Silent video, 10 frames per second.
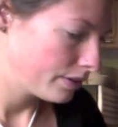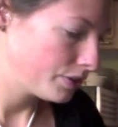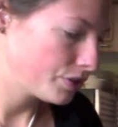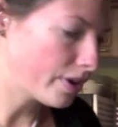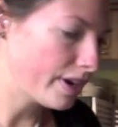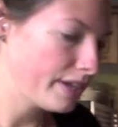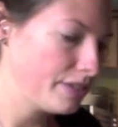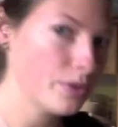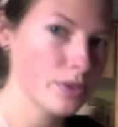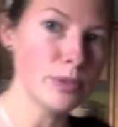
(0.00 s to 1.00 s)
Try
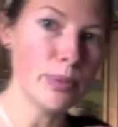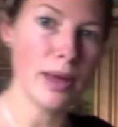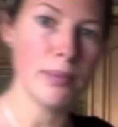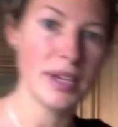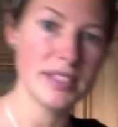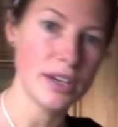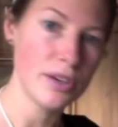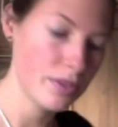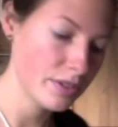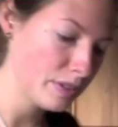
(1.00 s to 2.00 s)
not to burn
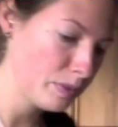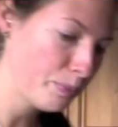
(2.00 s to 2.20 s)
myself because it's